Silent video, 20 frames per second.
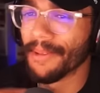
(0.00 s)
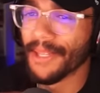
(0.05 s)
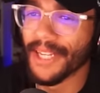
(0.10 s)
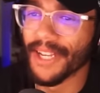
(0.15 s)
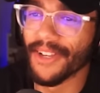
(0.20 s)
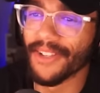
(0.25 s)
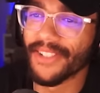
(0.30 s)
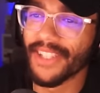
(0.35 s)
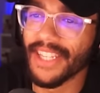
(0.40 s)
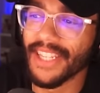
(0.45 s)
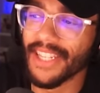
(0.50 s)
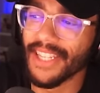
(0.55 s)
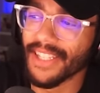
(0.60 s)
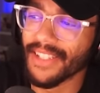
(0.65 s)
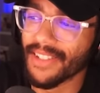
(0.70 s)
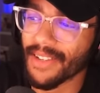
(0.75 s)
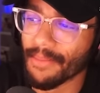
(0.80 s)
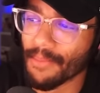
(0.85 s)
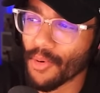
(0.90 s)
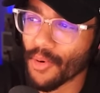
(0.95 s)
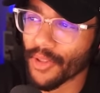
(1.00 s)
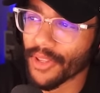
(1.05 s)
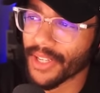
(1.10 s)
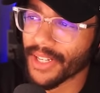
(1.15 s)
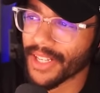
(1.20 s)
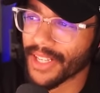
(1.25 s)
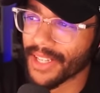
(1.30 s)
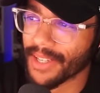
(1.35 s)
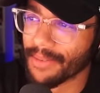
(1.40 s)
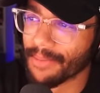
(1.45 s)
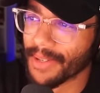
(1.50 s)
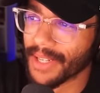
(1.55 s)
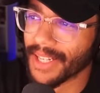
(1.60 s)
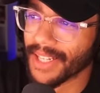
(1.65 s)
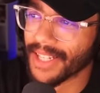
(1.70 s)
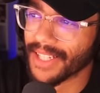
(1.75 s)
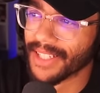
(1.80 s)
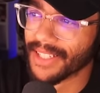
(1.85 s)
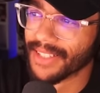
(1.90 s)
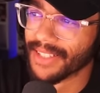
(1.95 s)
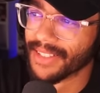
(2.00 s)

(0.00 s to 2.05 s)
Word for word: knows he needs it more than him, huh?